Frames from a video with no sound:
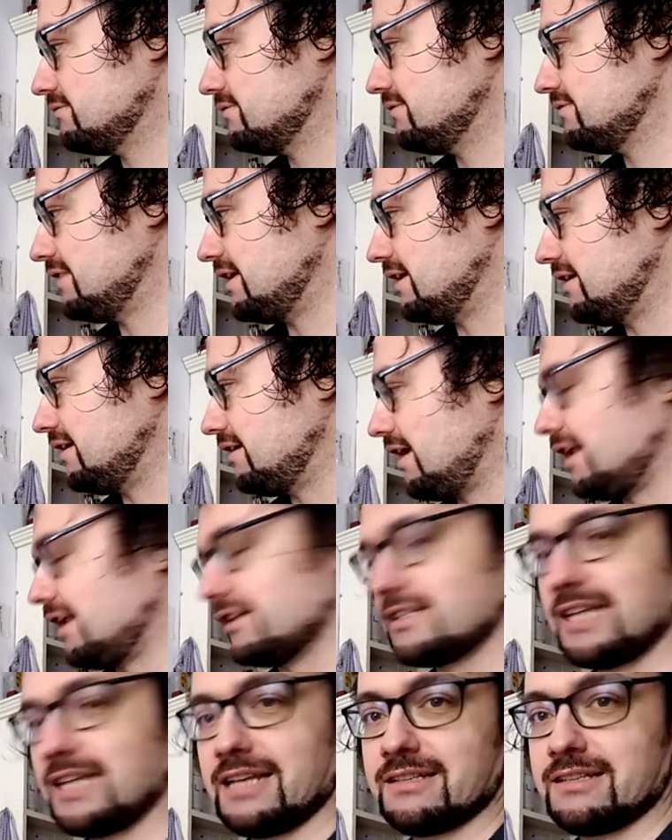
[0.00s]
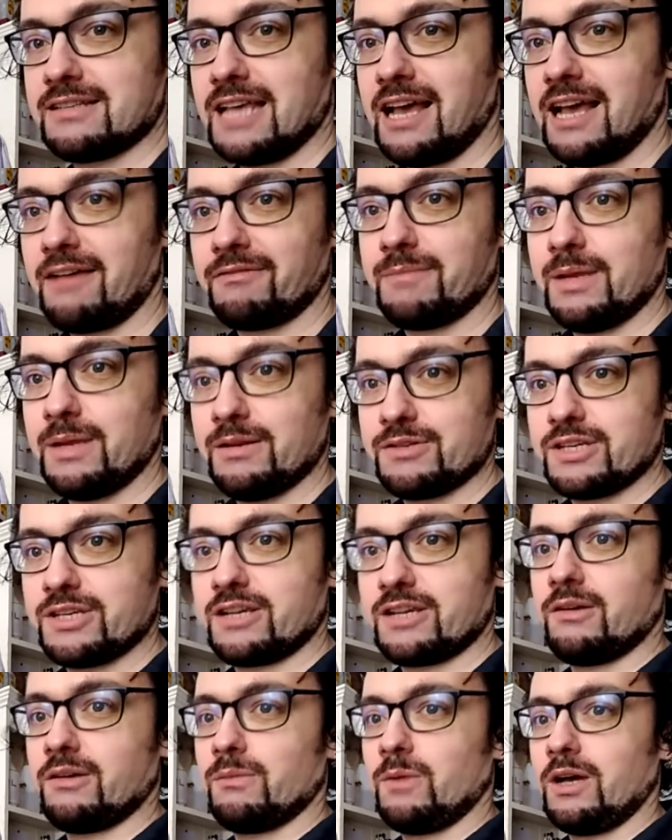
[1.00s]
and I'll tend to have music
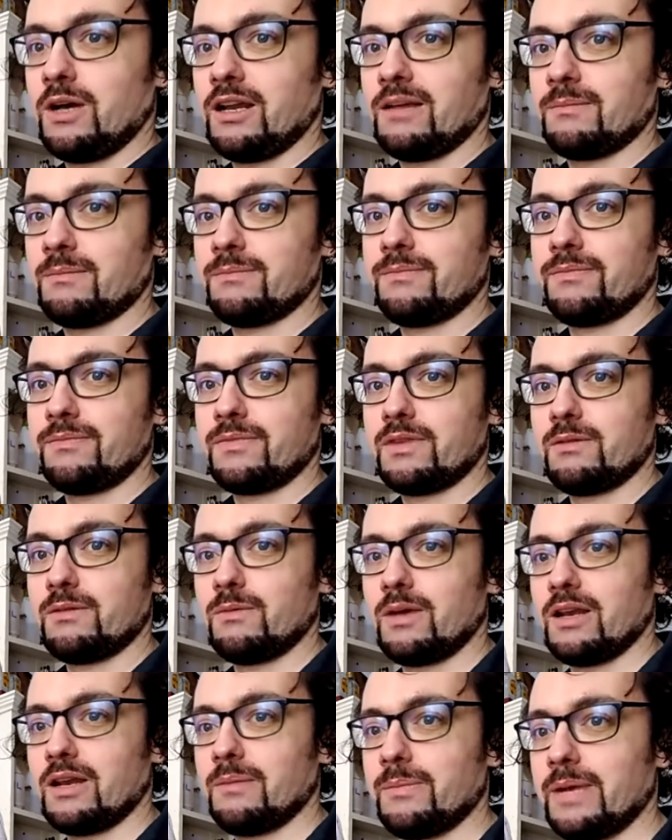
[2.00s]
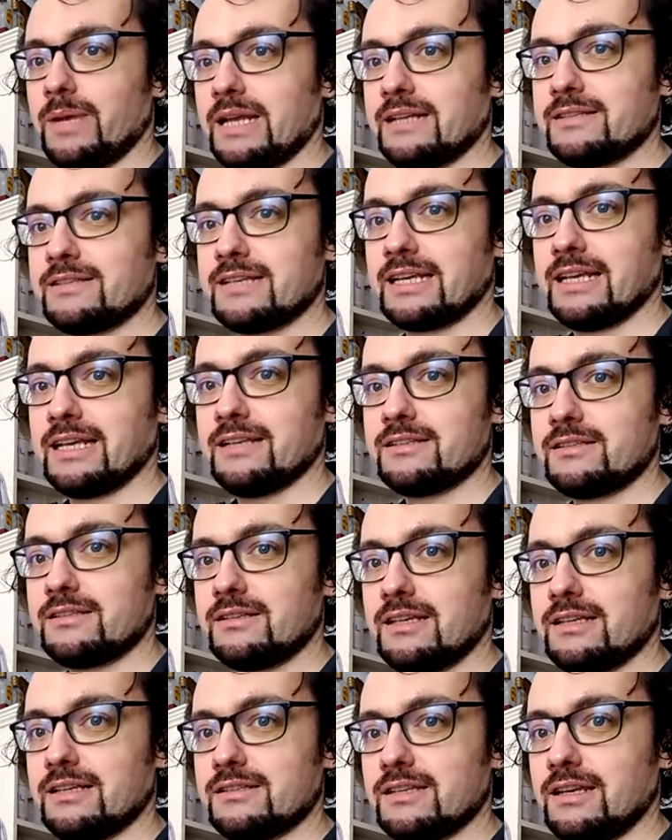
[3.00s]
on while I'm painting.
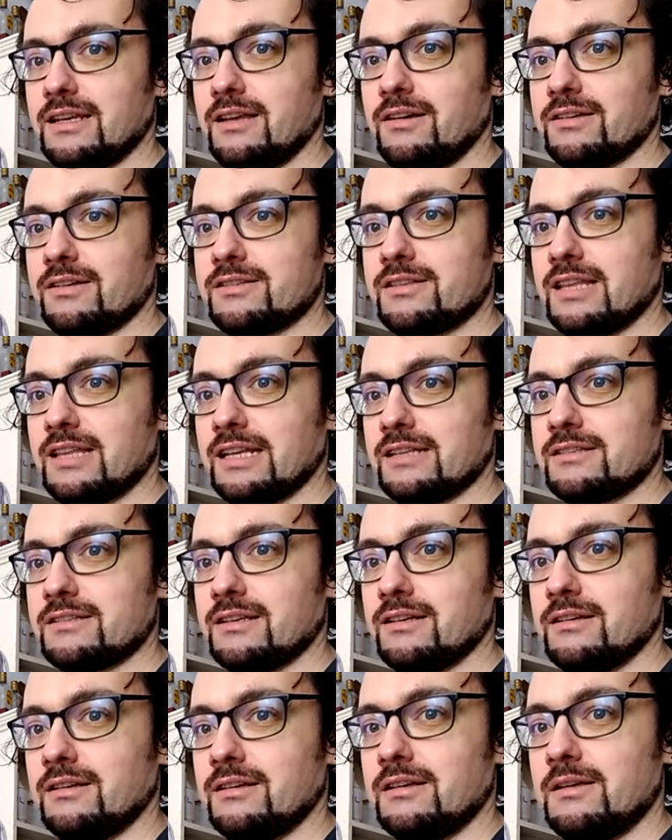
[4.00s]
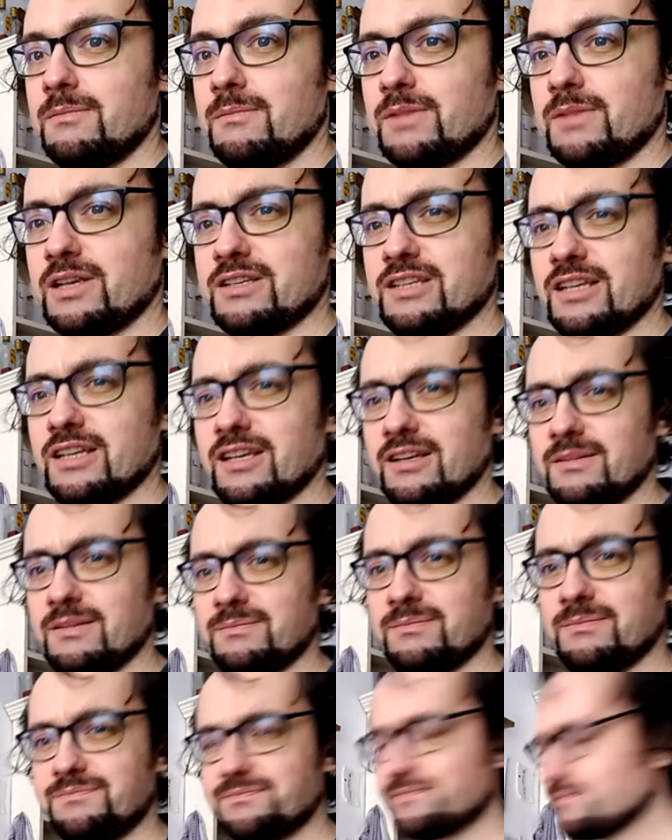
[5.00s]
It's a nice thing to, because you can
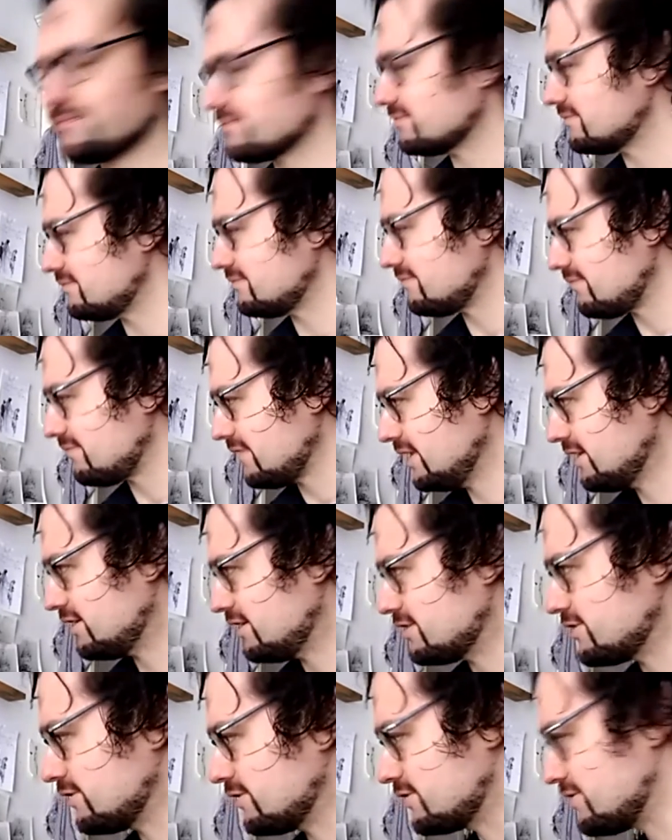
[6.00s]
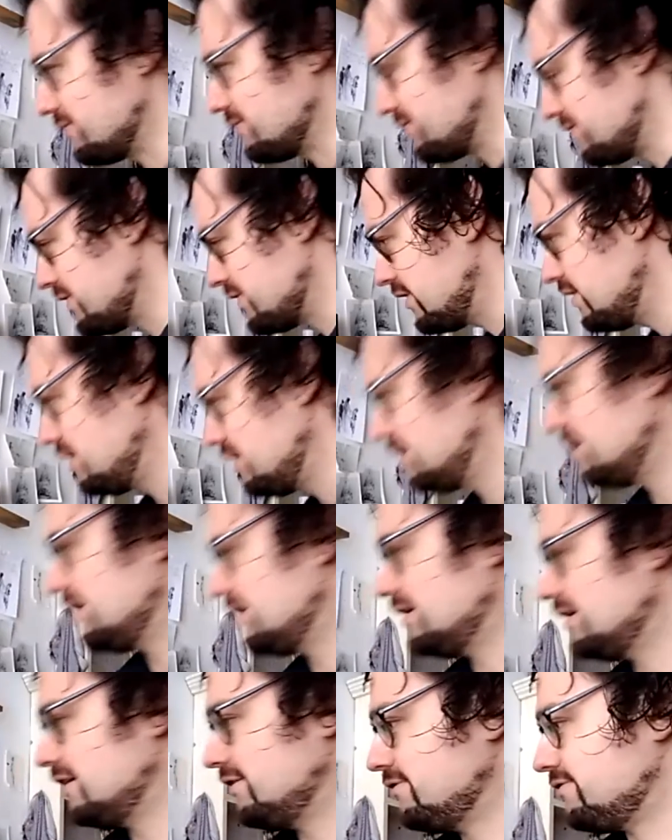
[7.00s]
sort of
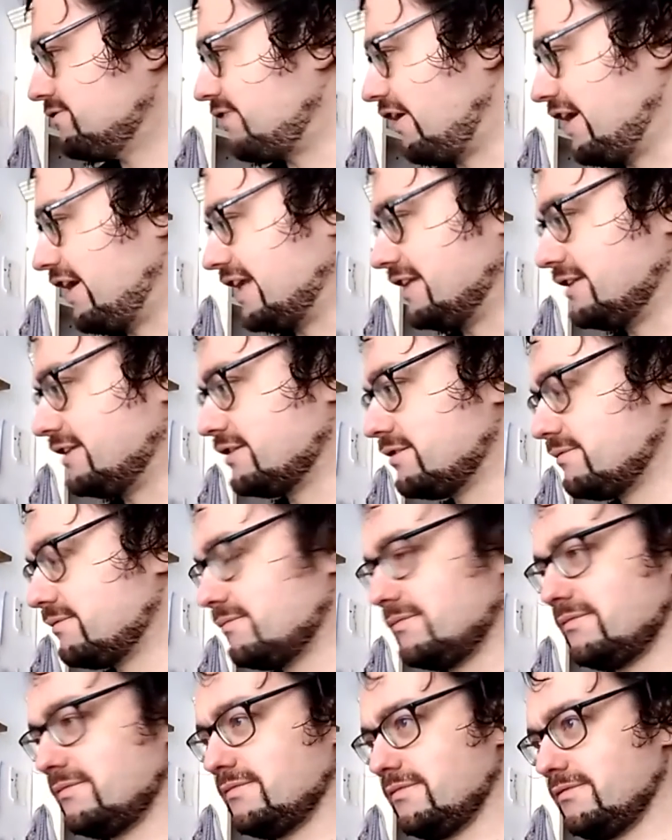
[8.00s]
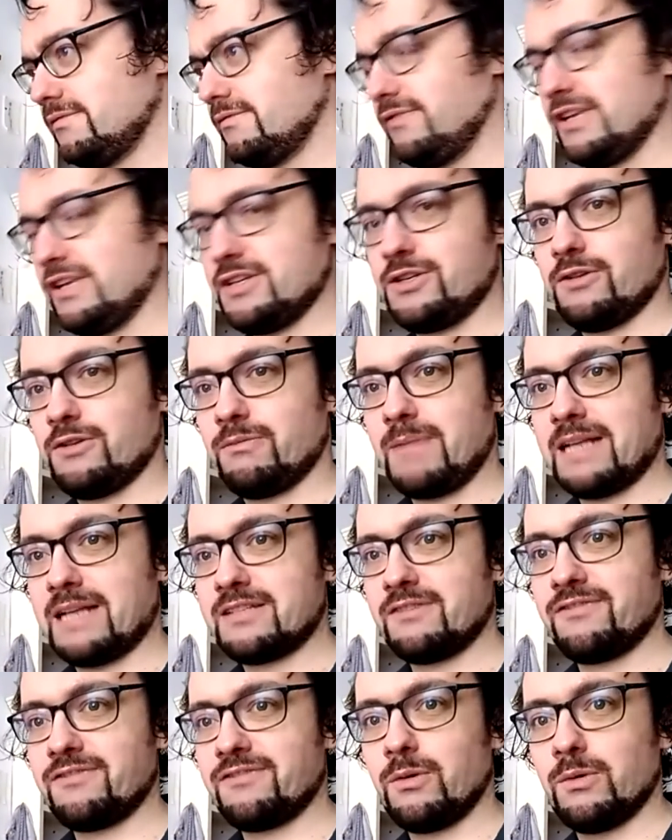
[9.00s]
find visual
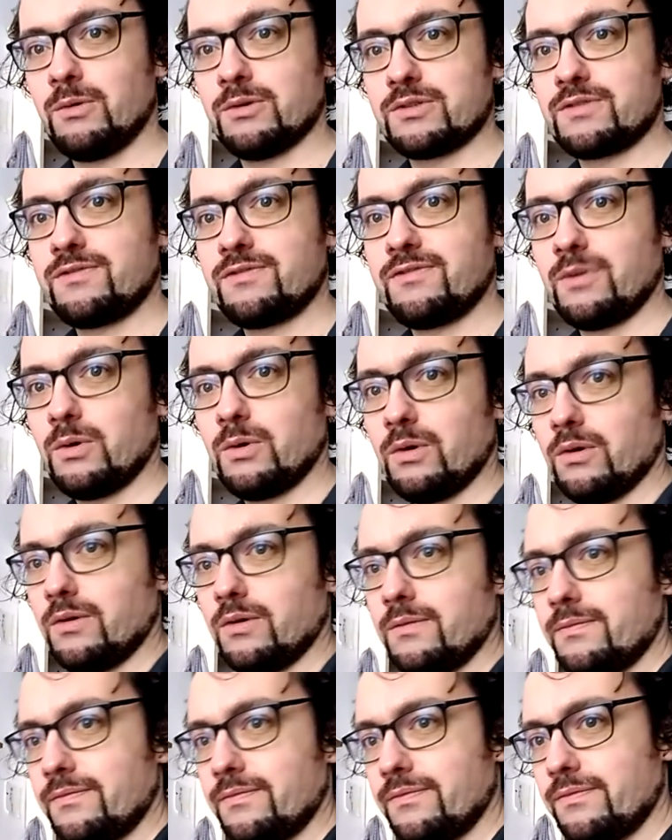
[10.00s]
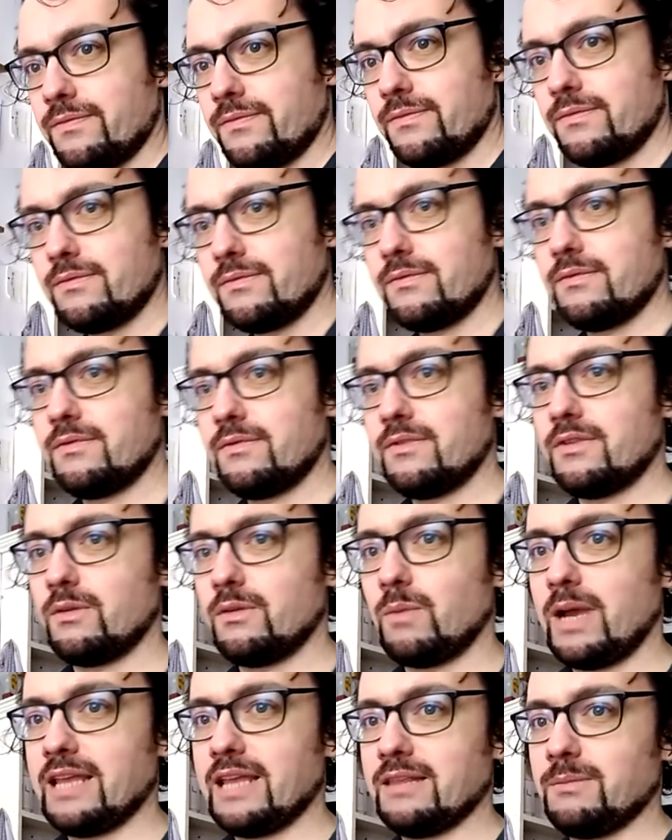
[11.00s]
metaphors for the
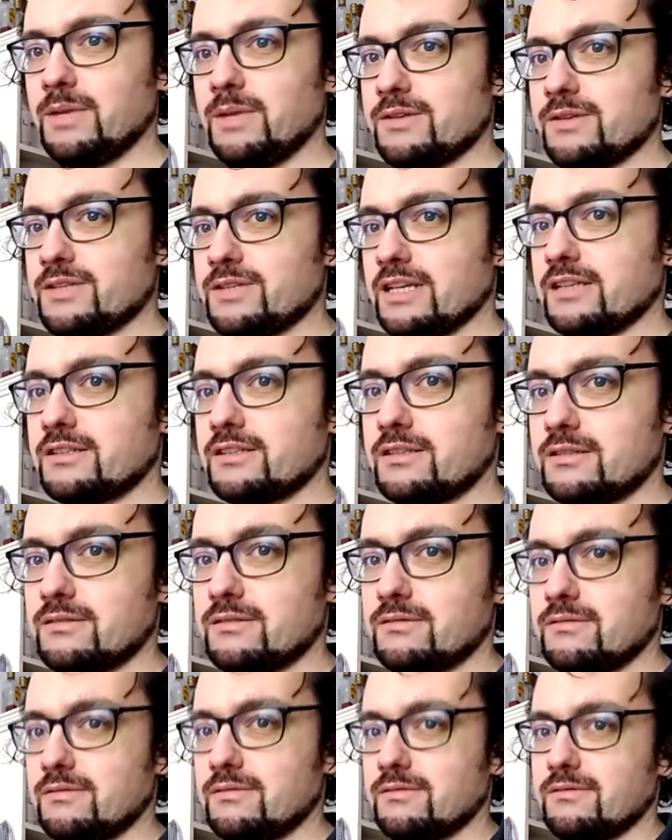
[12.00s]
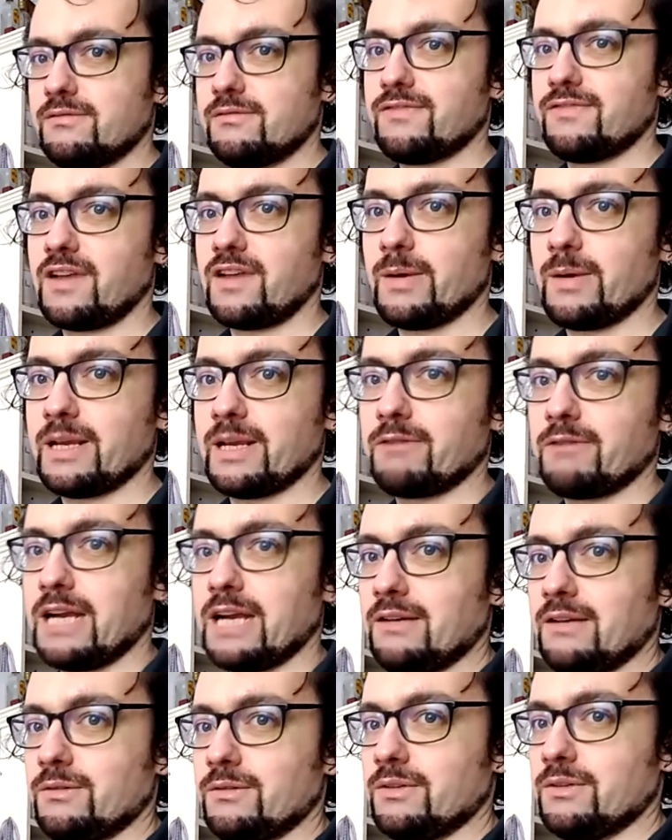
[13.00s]
way the music's flowing
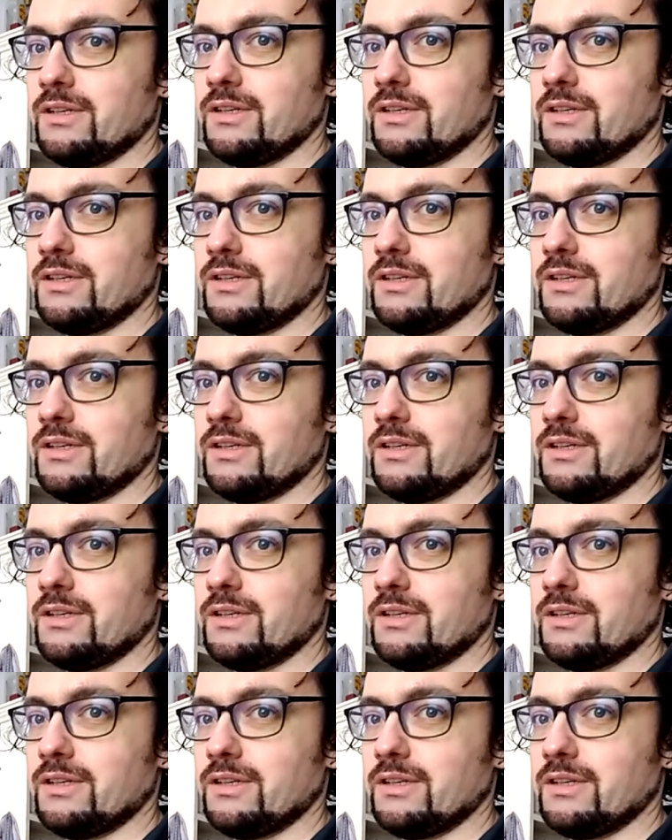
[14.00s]
around.